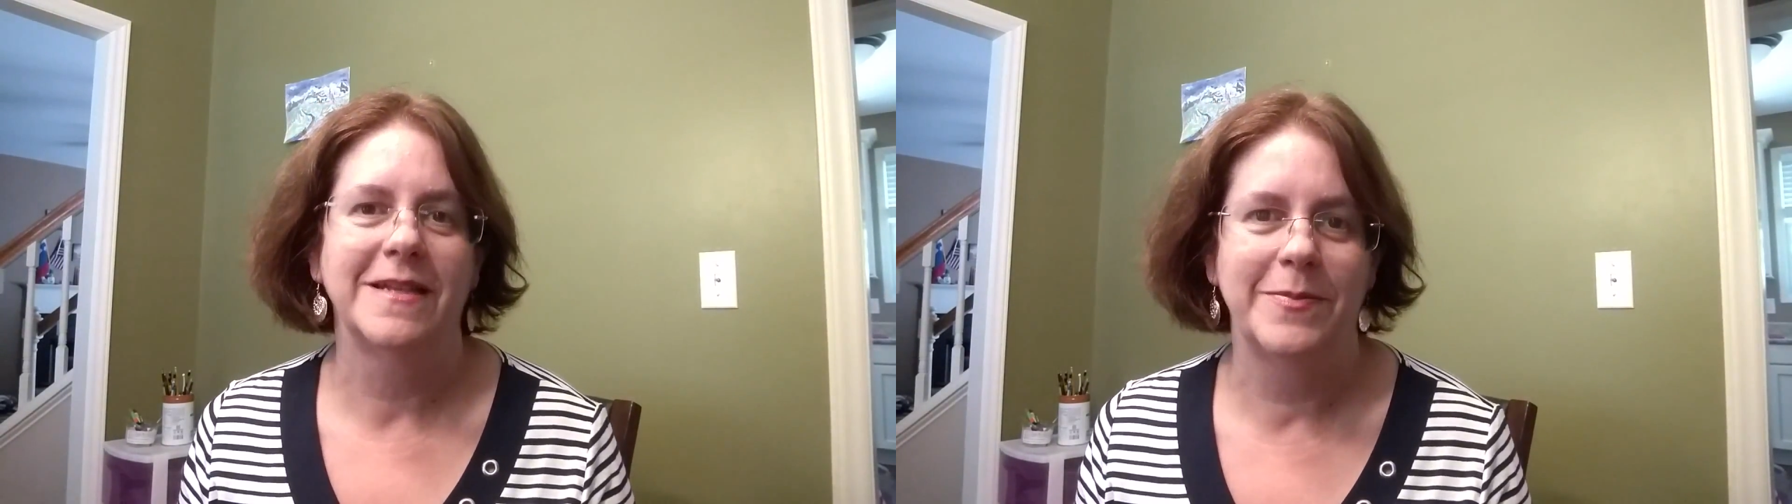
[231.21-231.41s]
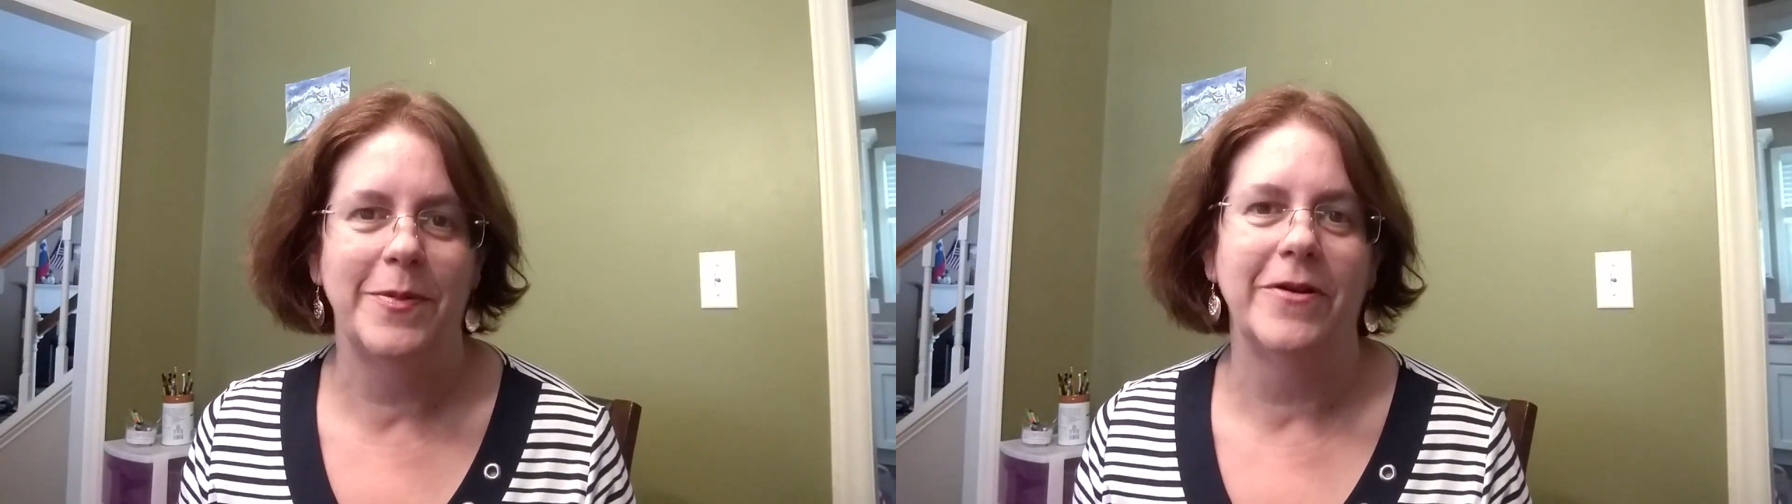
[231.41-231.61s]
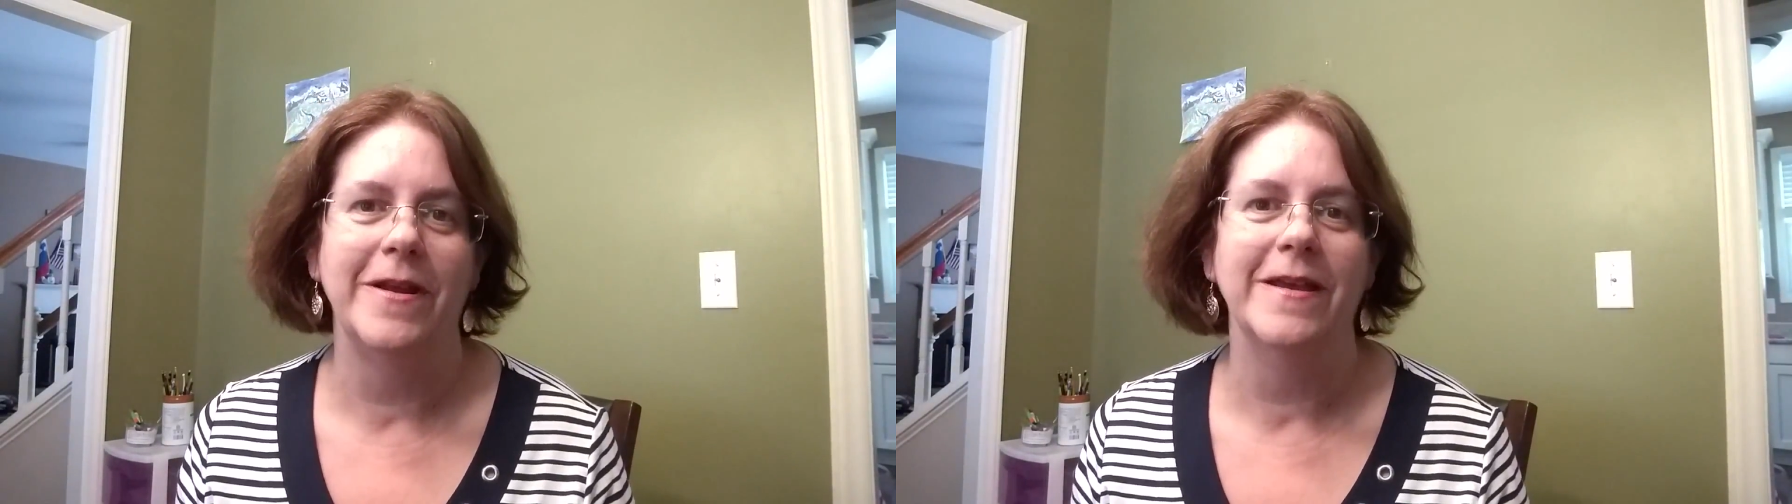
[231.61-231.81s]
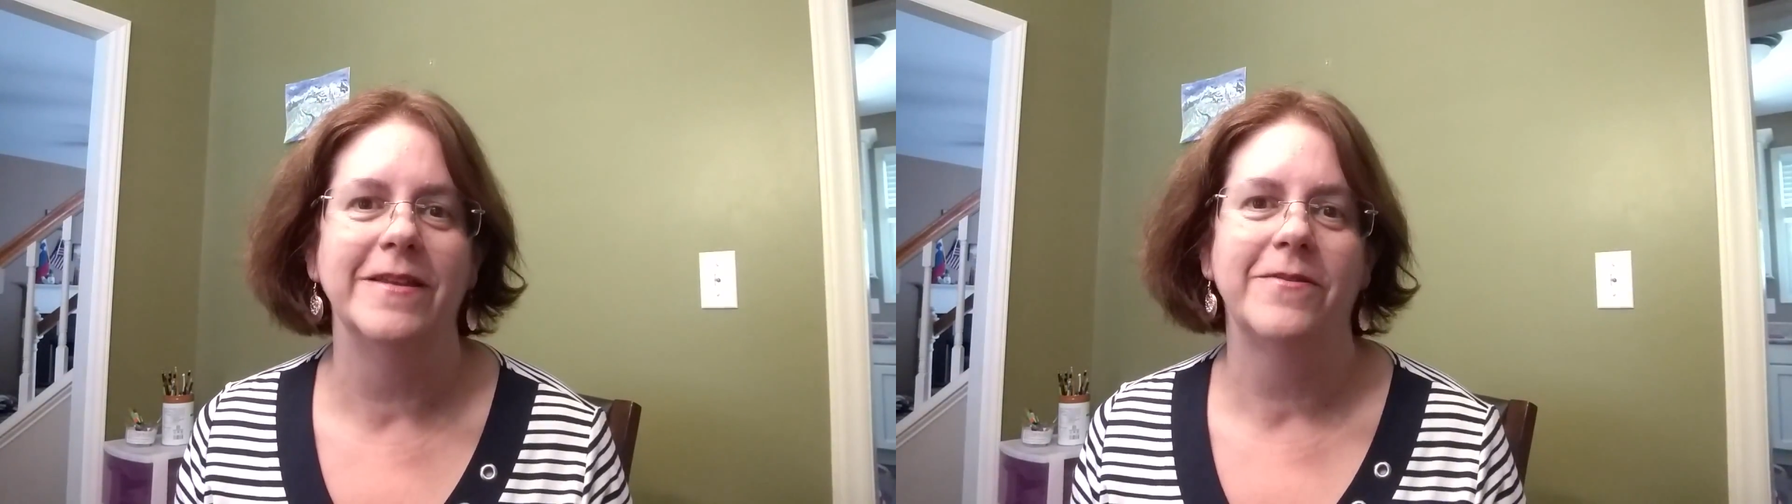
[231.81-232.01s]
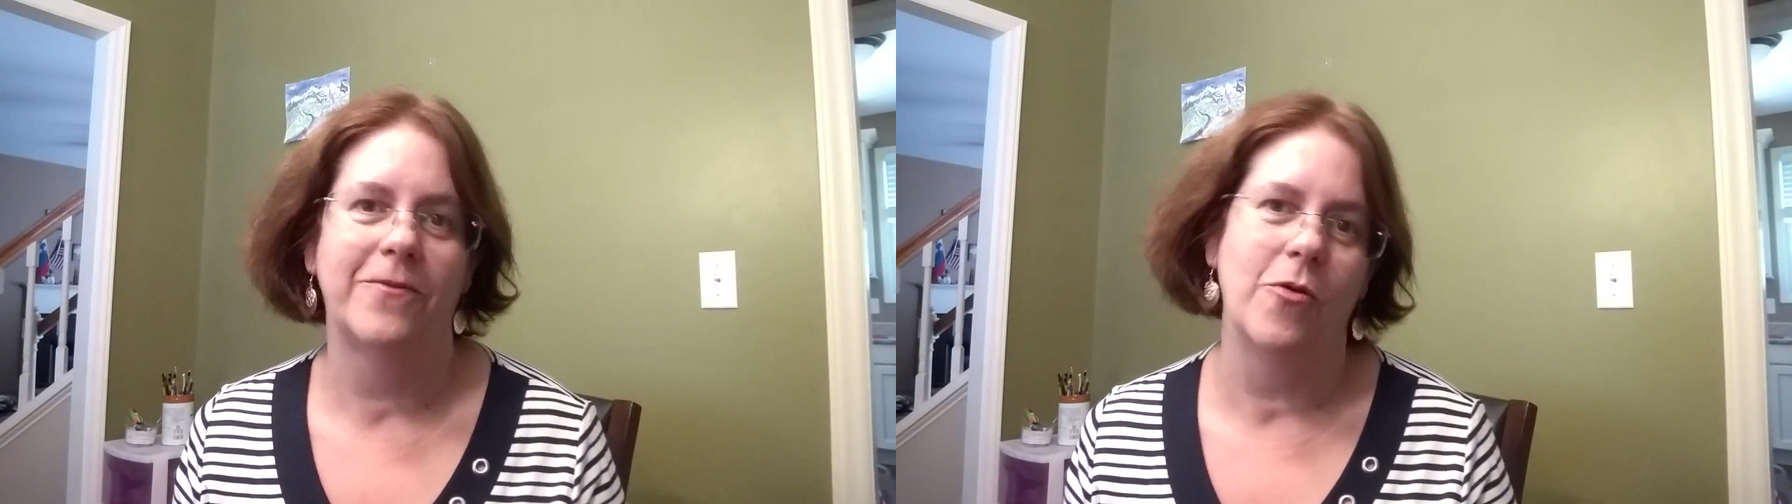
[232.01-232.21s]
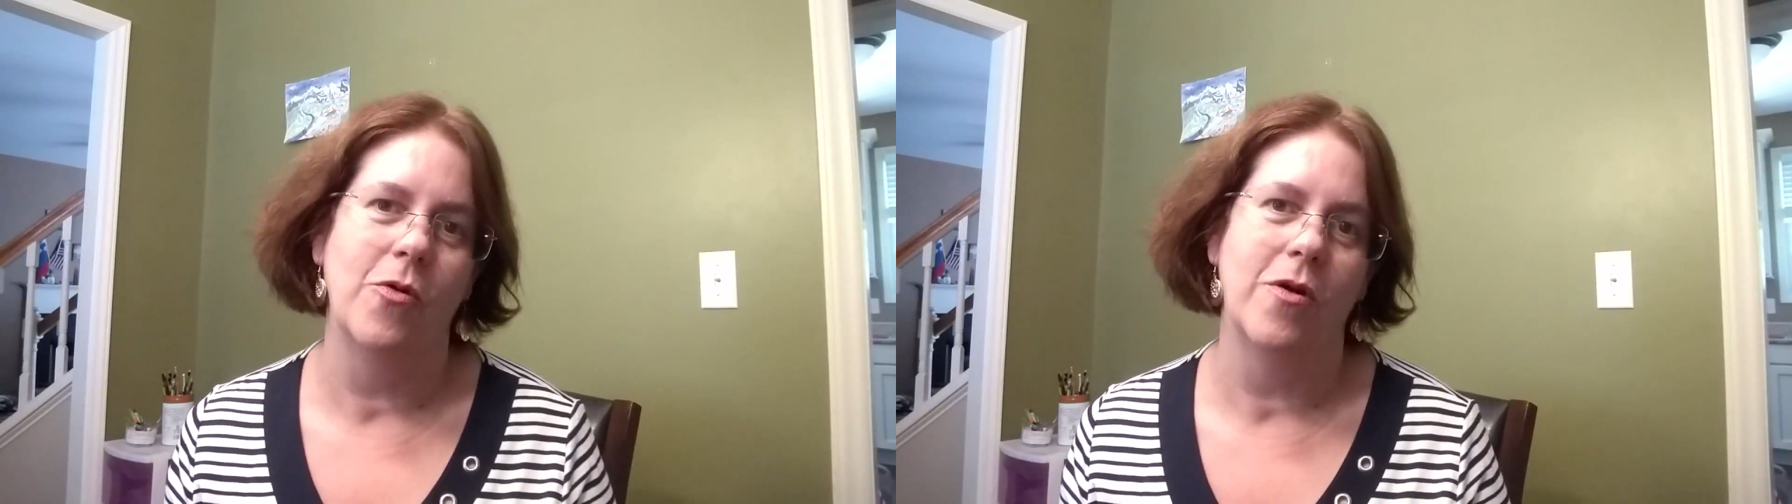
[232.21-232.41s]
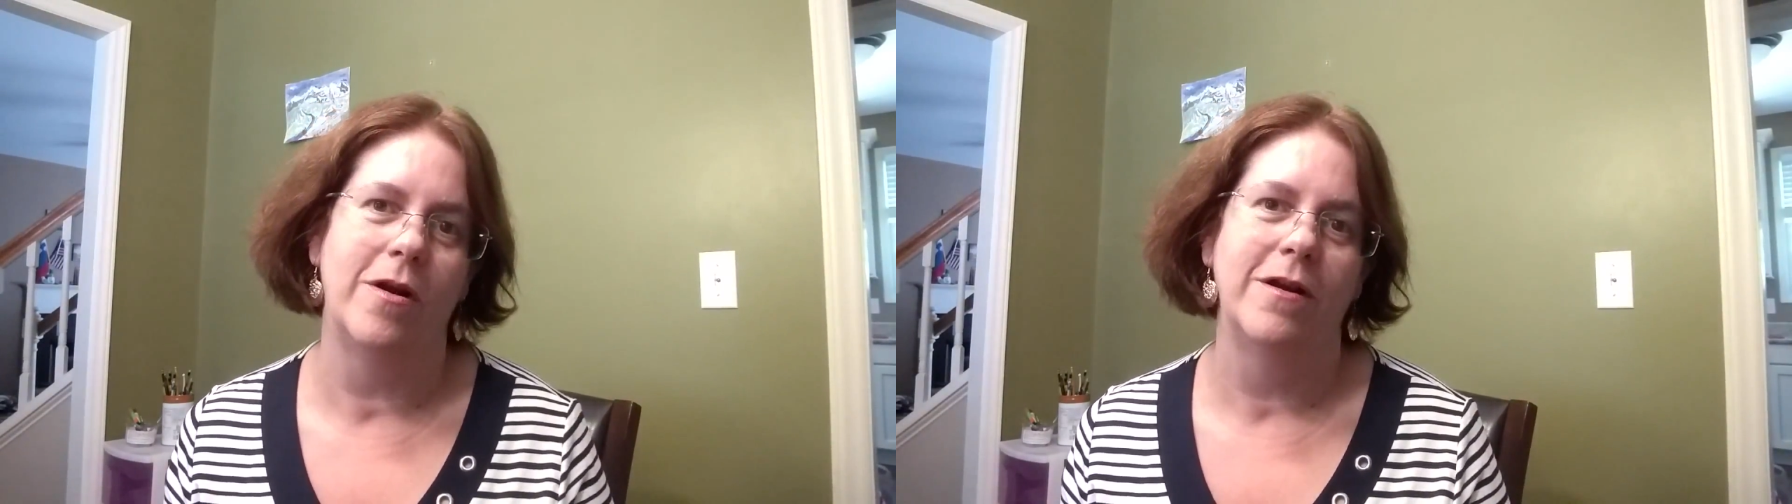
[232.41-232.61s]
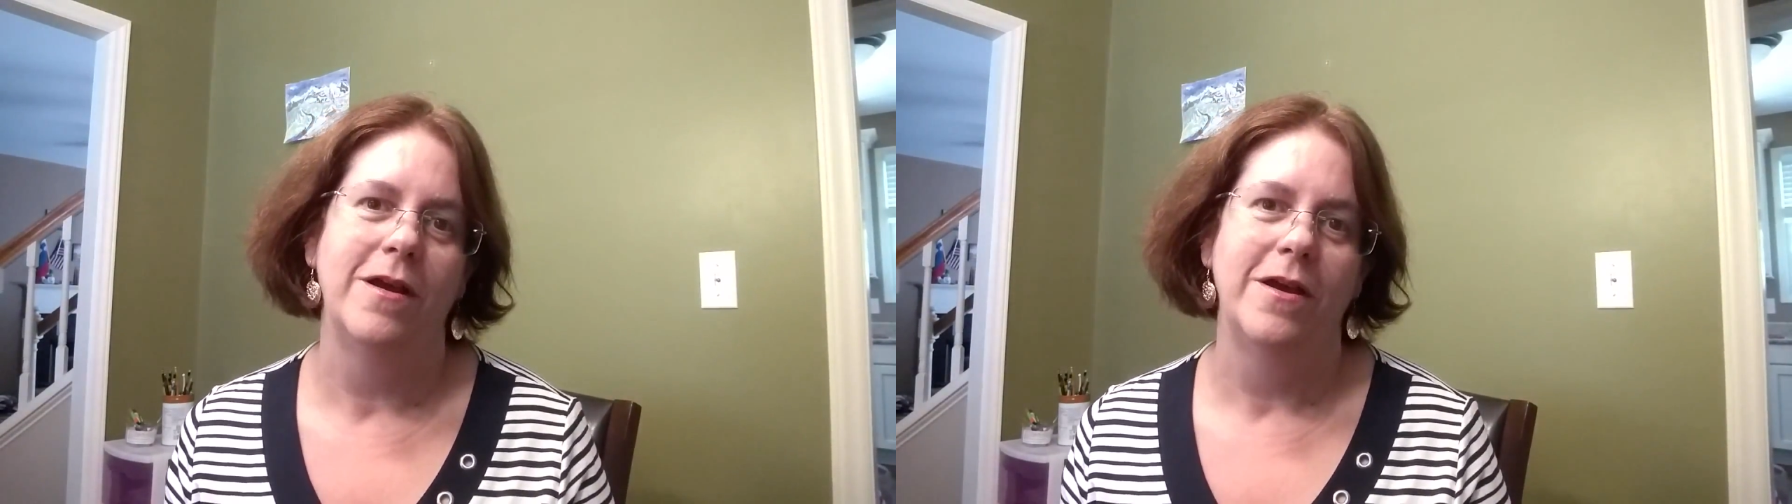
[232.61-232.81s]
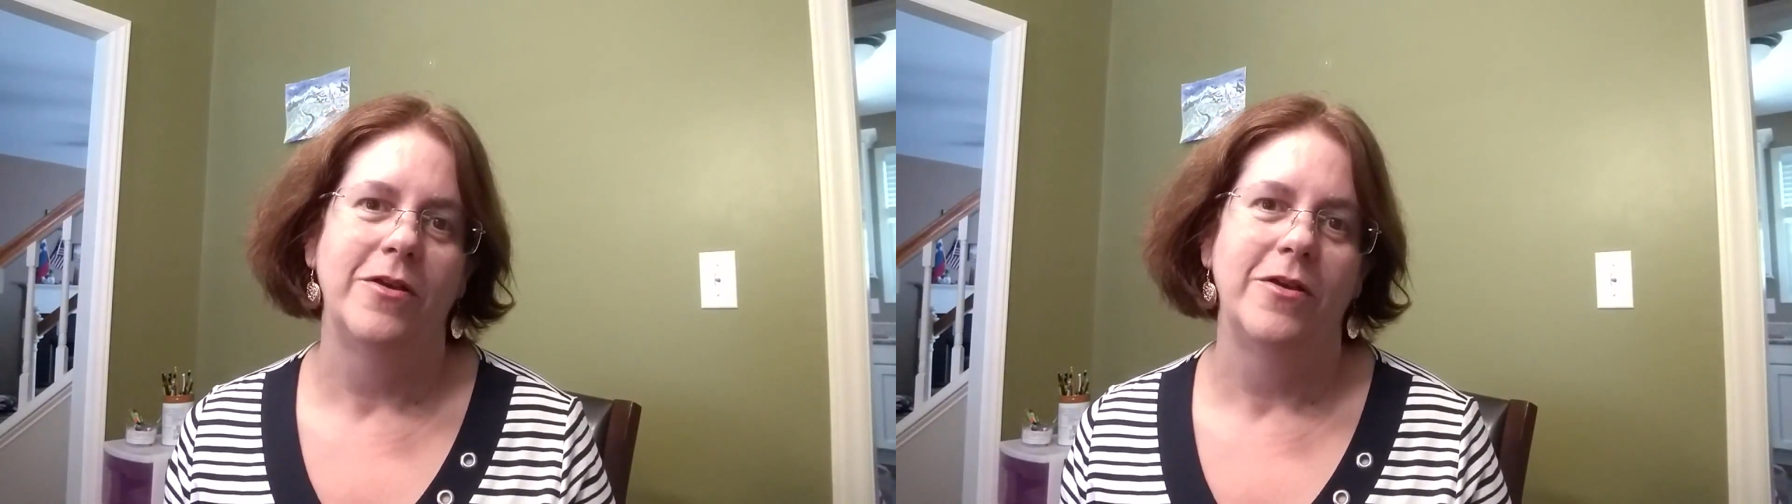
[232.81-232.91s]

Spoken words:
experience for